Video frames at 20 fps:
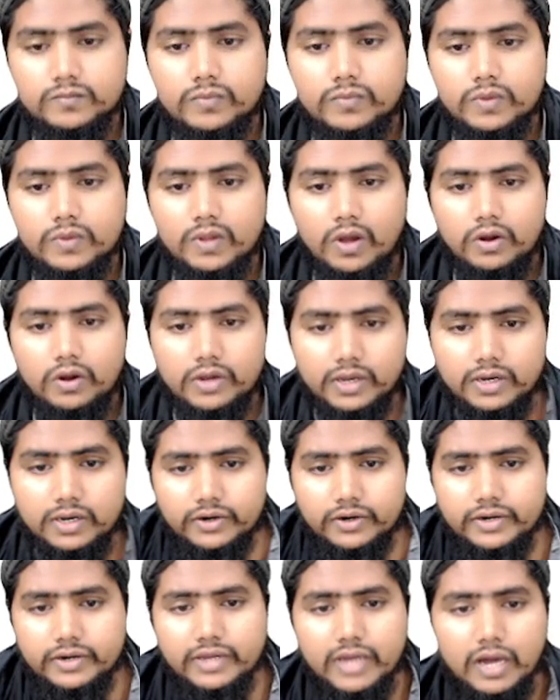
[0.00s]
Okay,
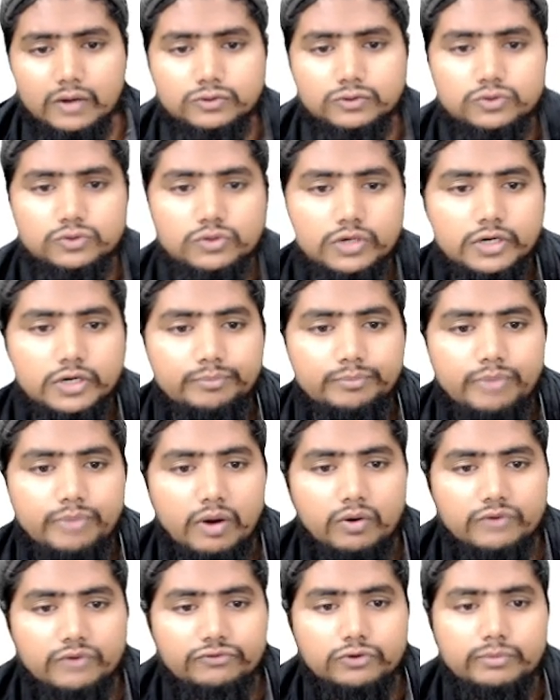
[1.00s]
learning how to learn
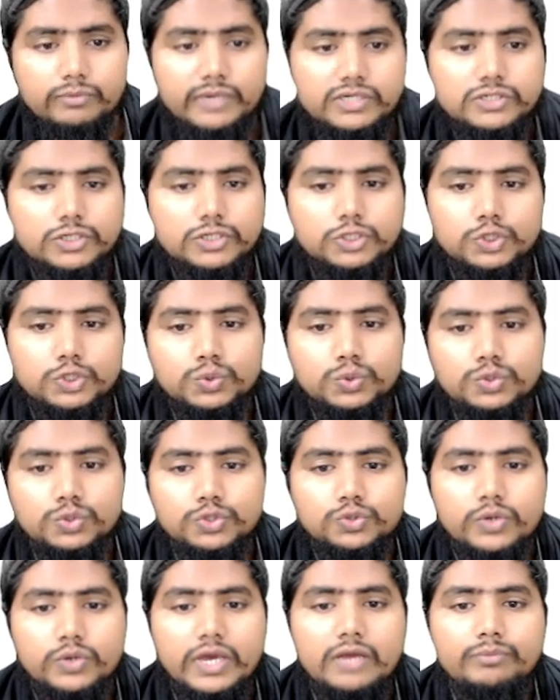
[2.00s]
powerful mental tools to
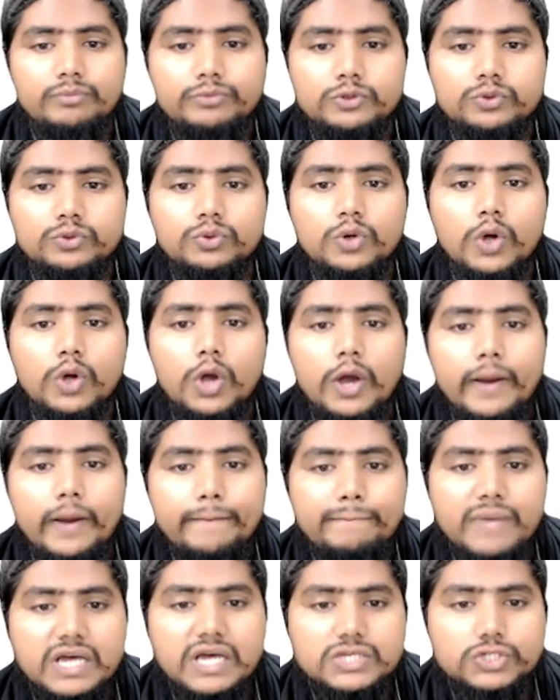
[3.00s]
help you
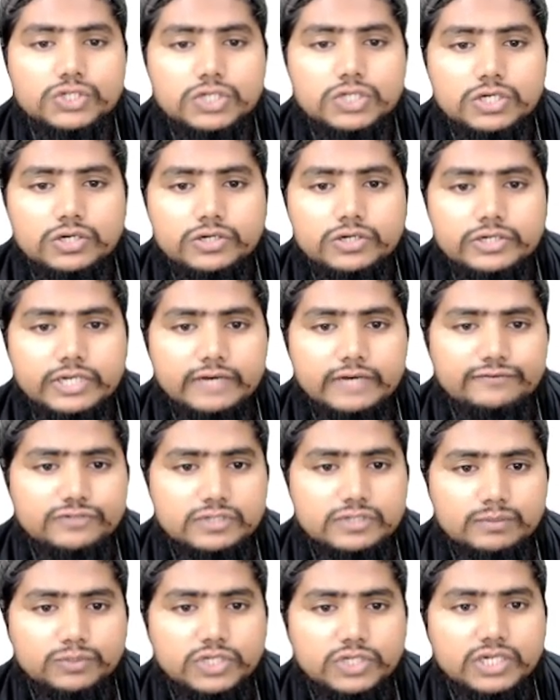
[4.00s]
master tough
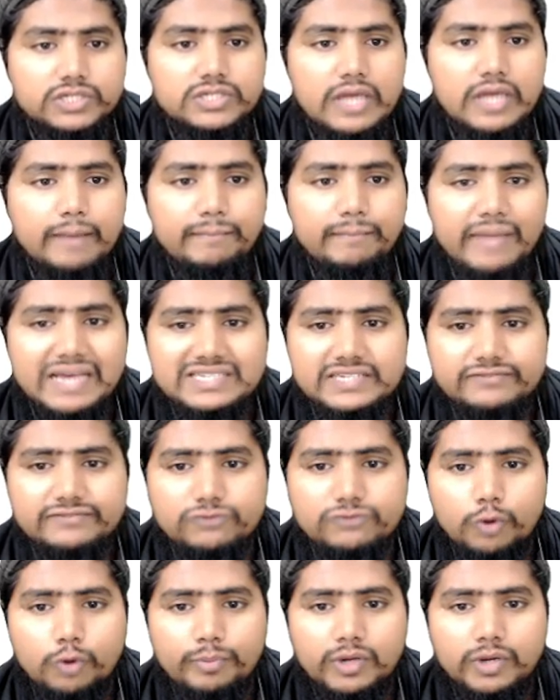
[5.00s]
subjects. A massive
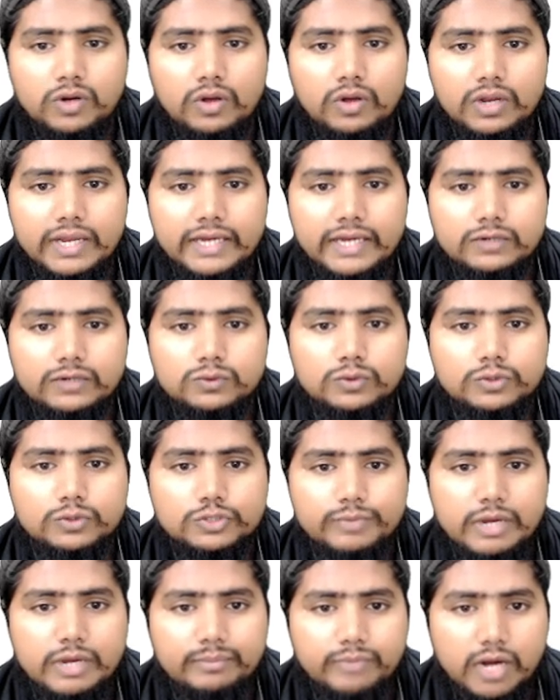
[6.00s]
open online course
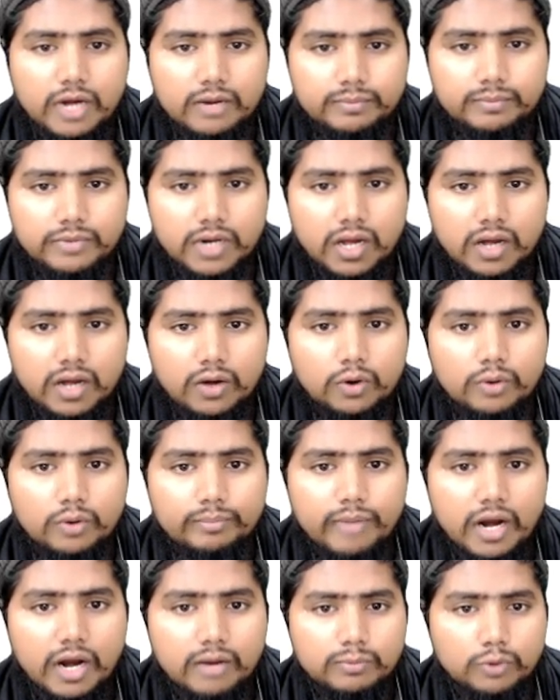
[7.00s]
by
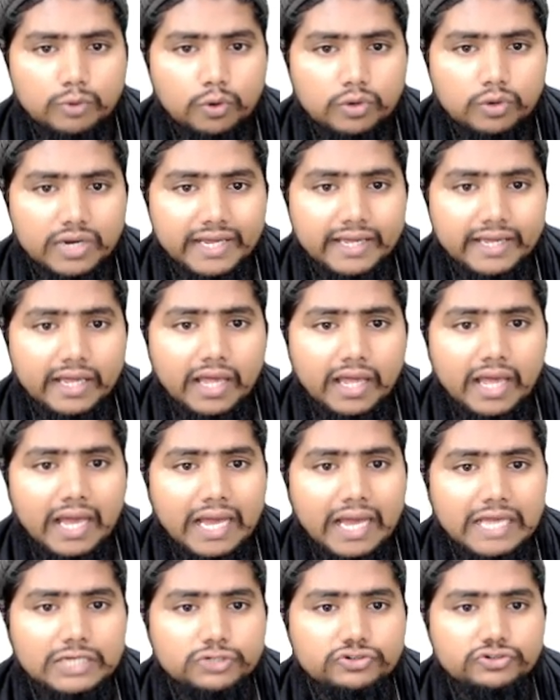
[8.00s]
Barb Oakley
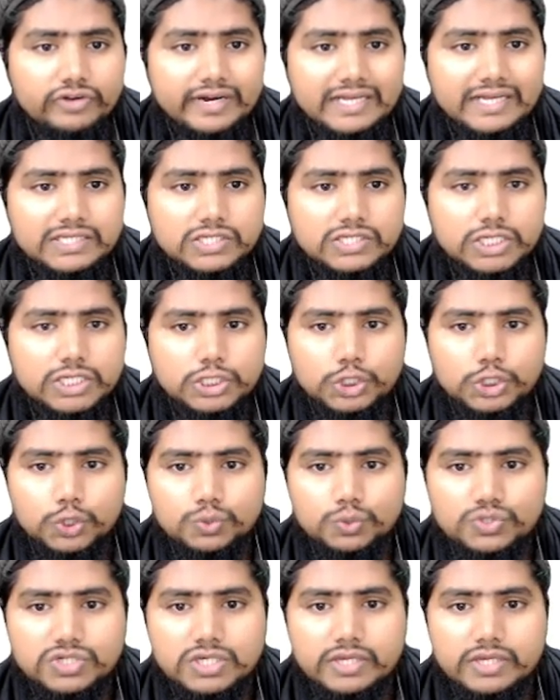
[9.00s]
and Terence
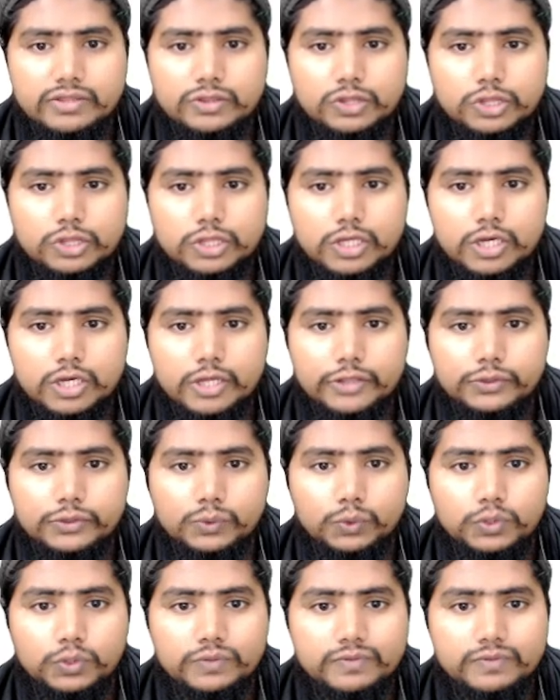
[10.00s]
Sanjowski through
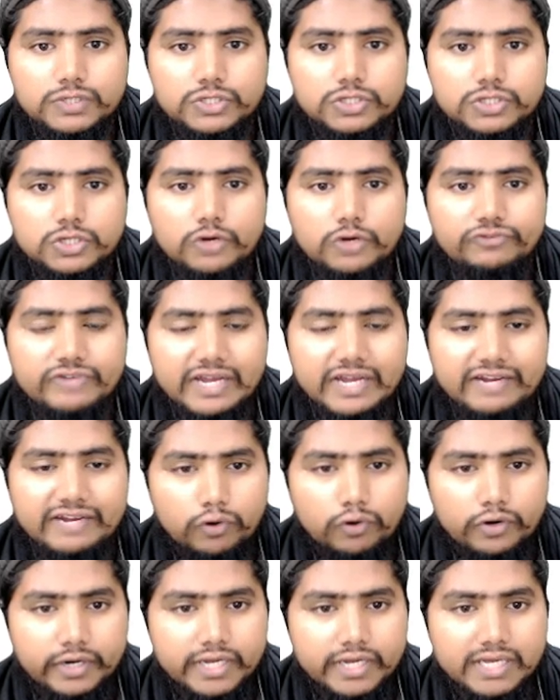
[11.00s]
University of
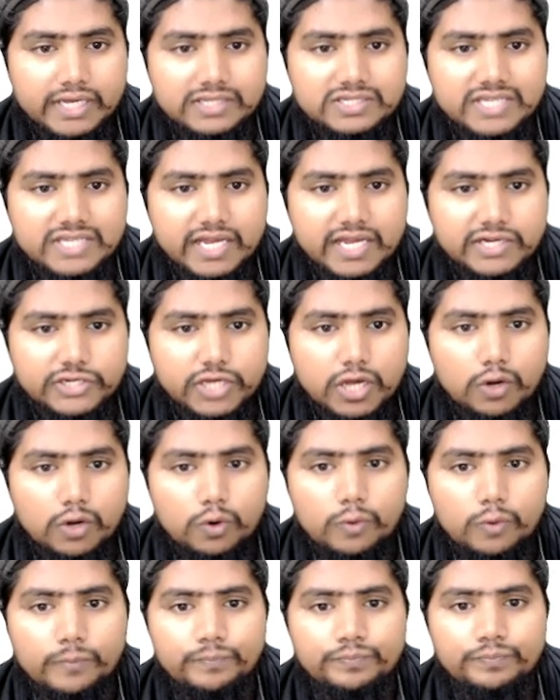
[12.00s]
California, San Diego.
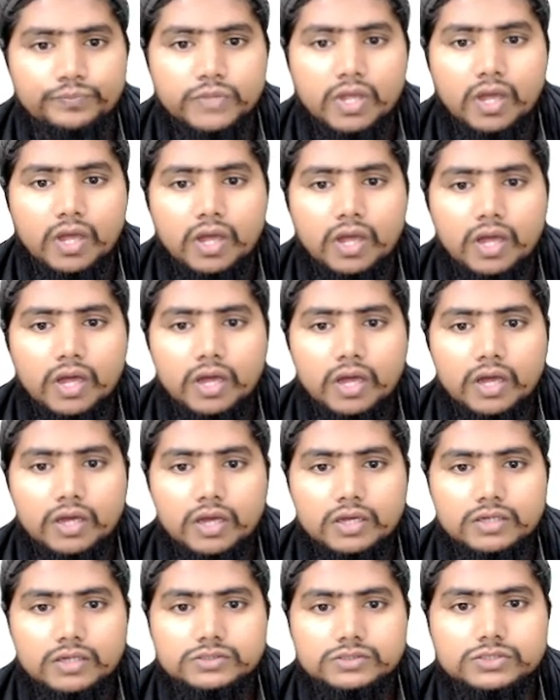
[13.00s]

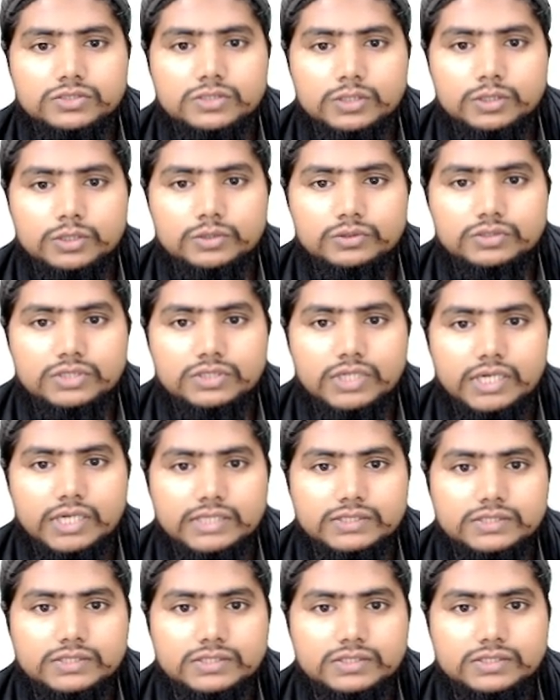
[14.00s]
So,
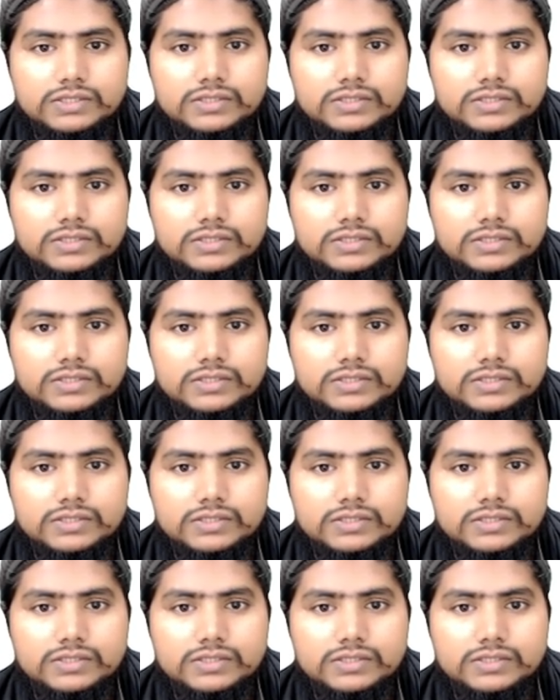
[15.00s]
yes.